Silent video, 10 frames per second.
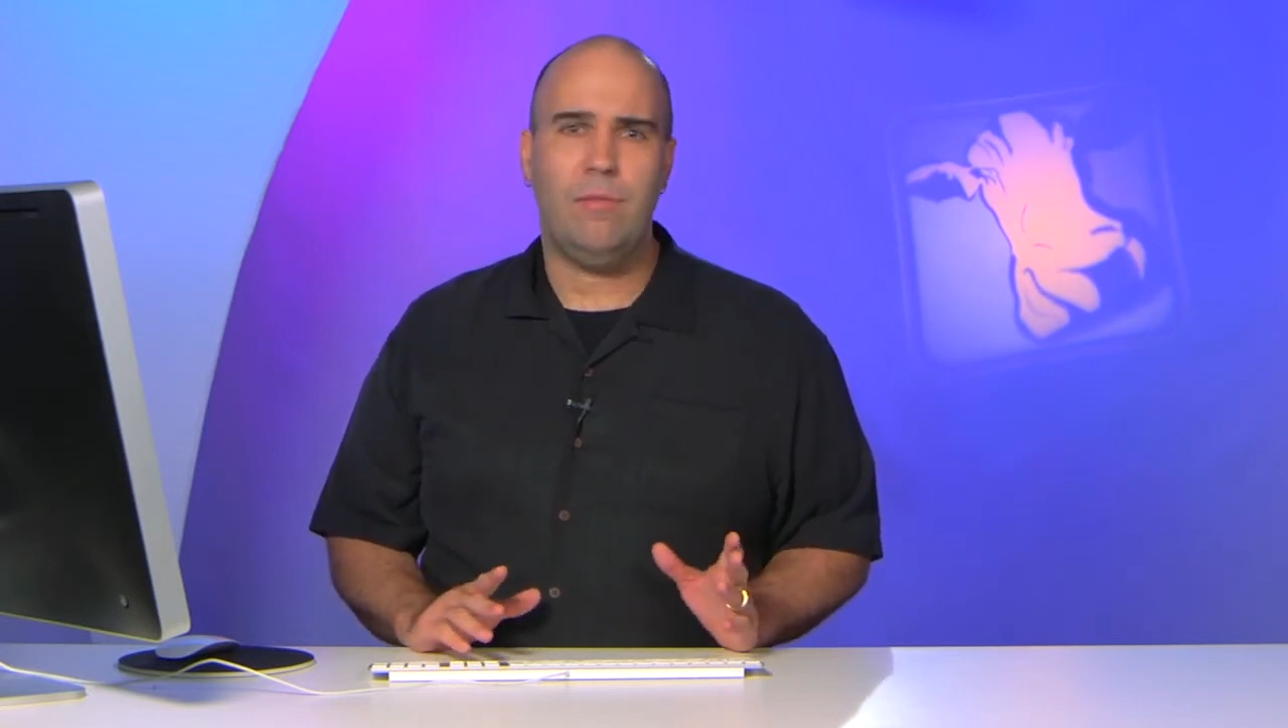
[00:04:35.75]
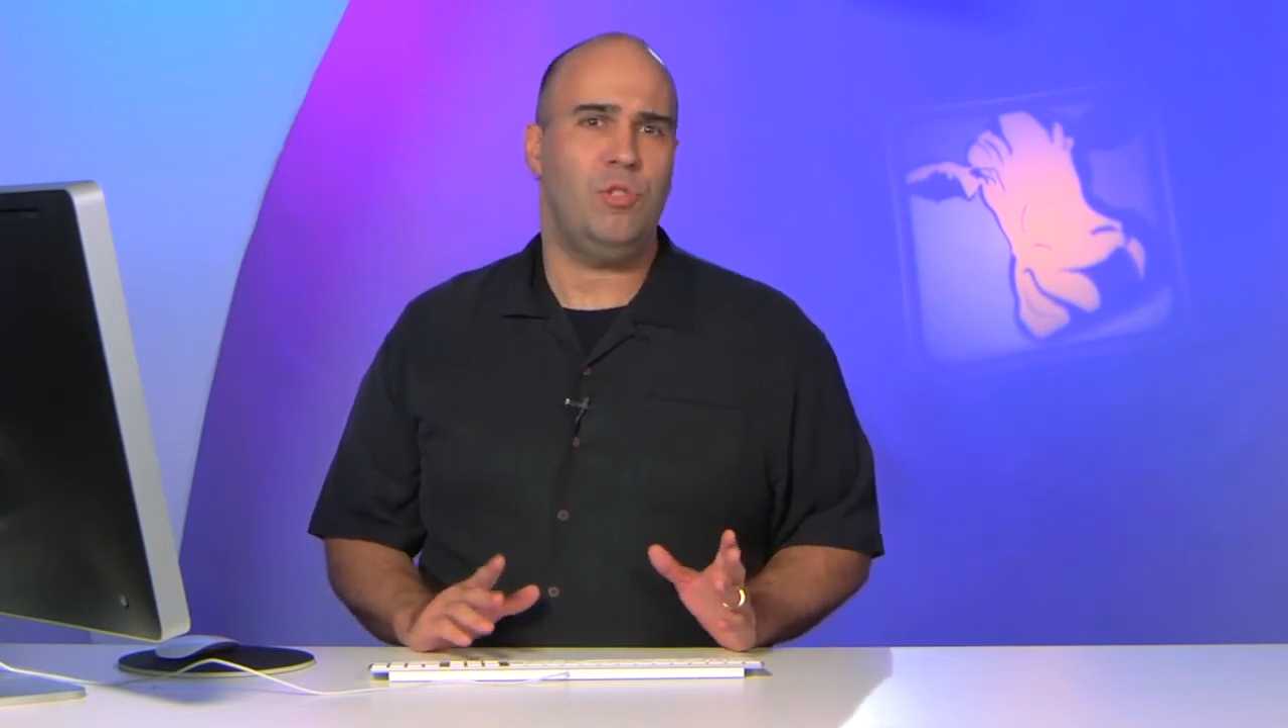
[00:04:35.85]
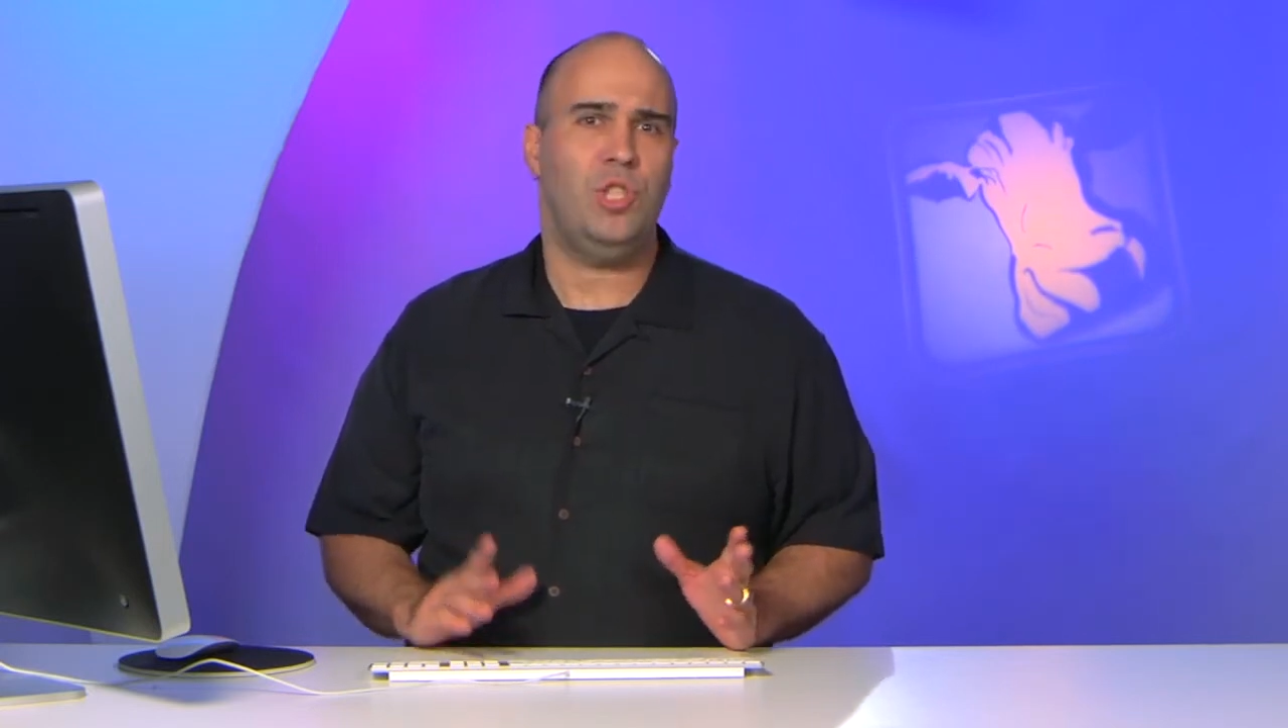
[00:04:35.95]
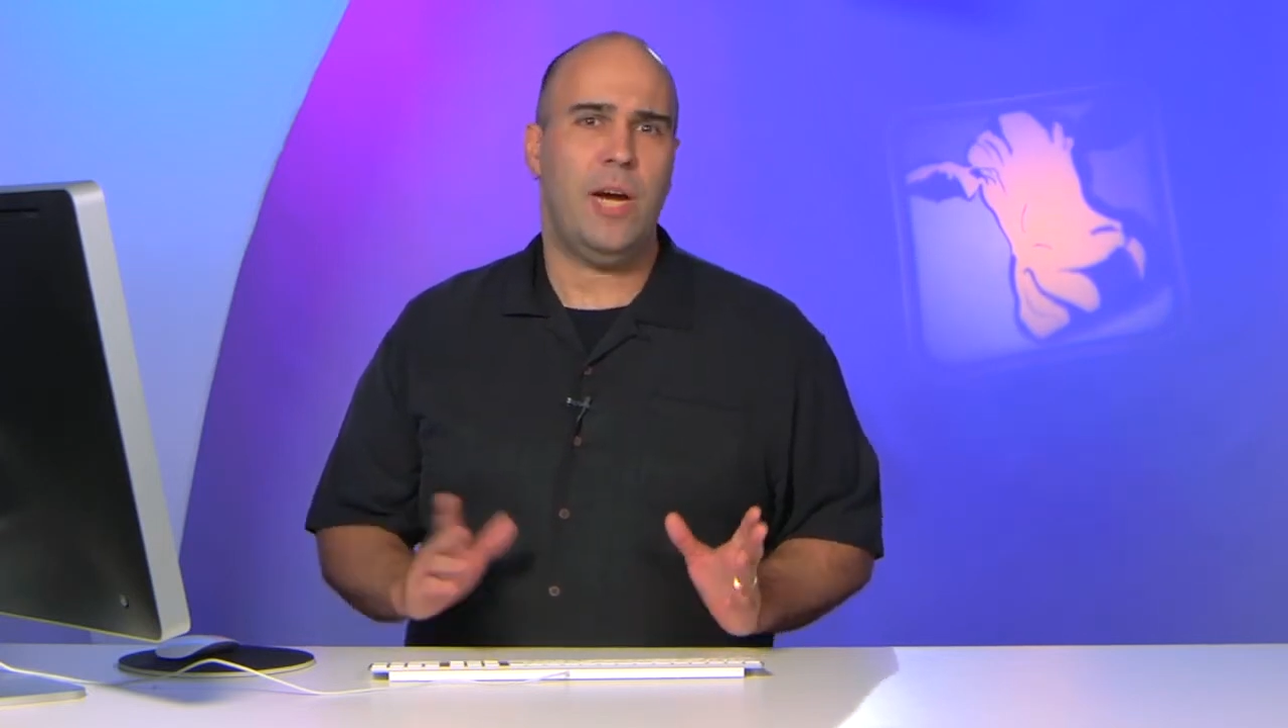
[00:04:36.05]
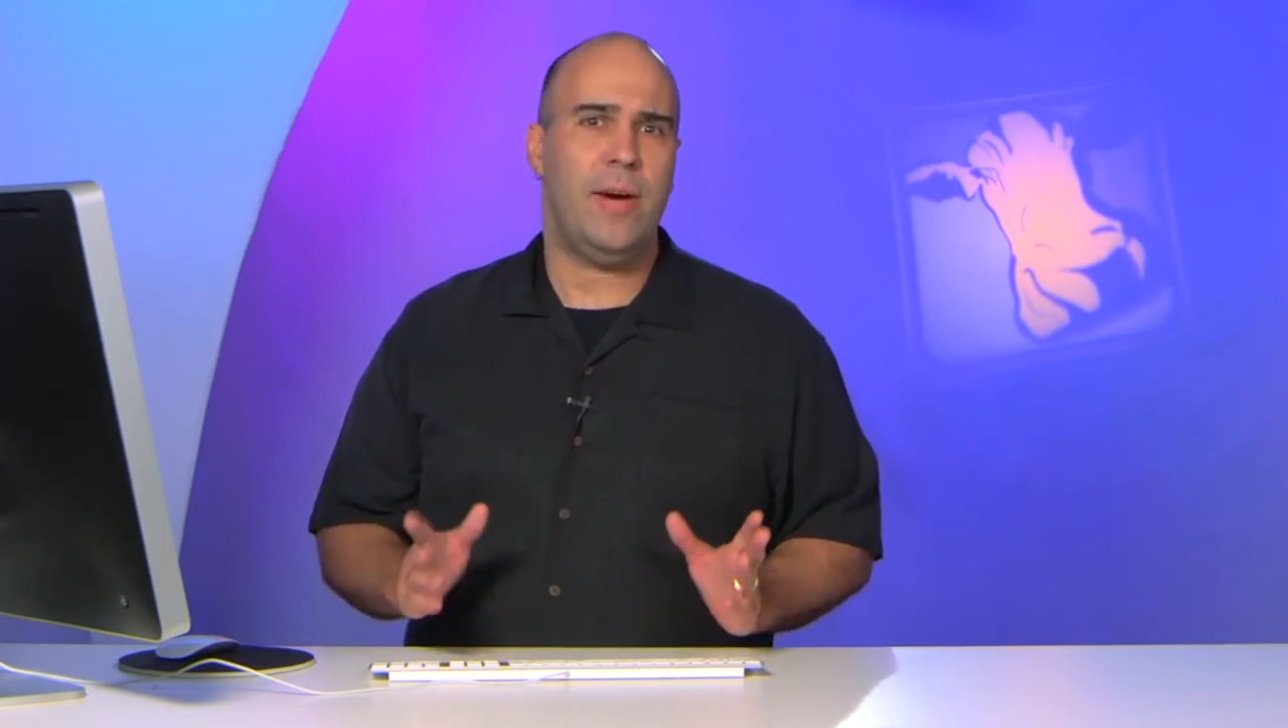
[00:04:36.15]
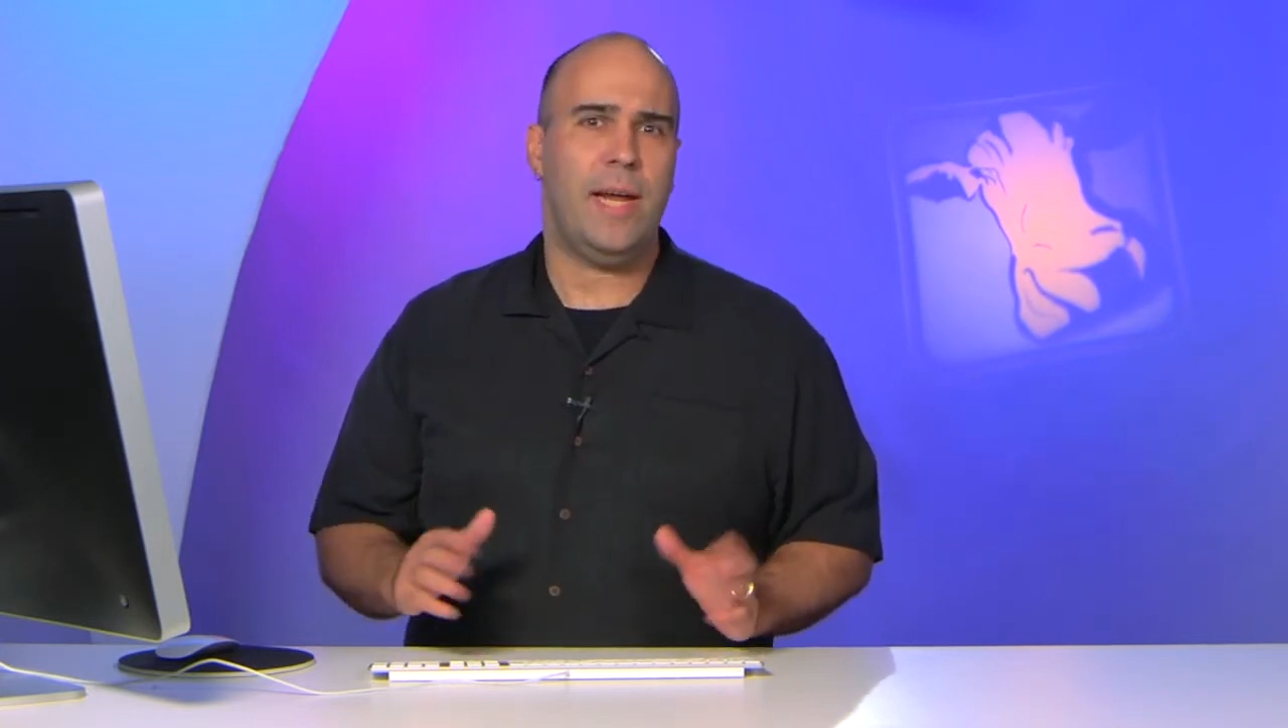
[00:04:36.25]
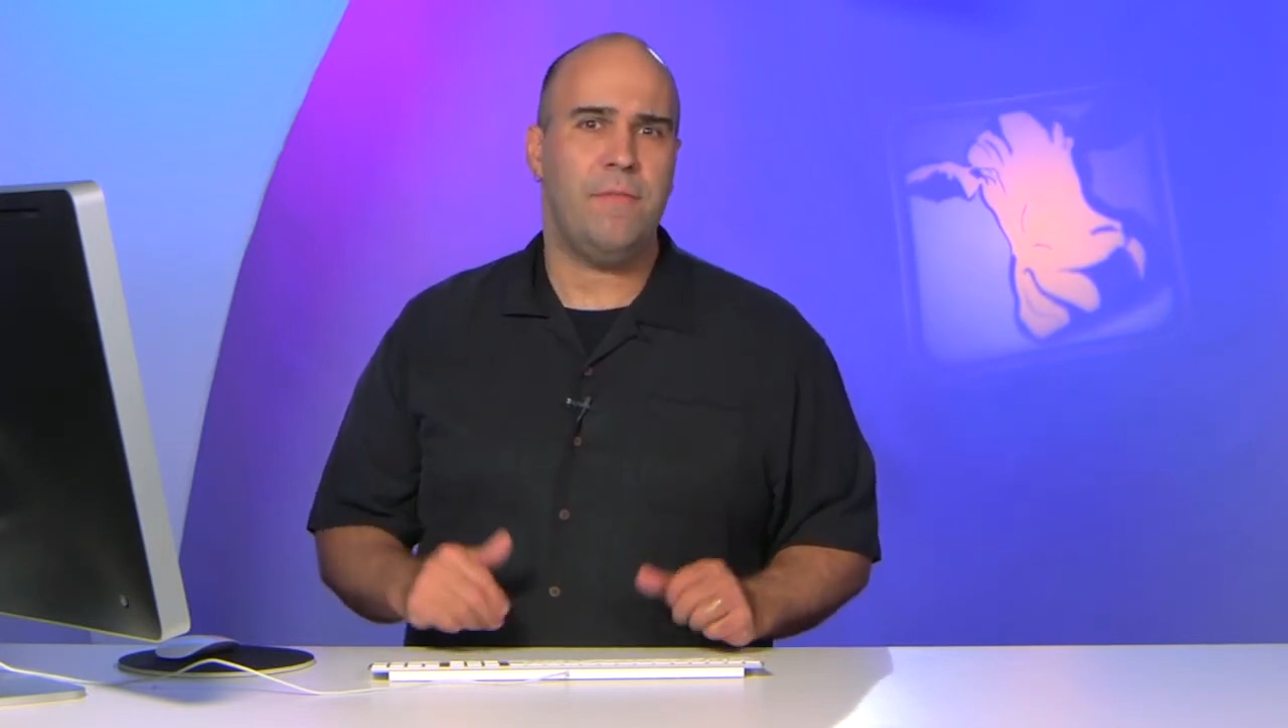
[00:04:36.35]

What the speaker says: and sharing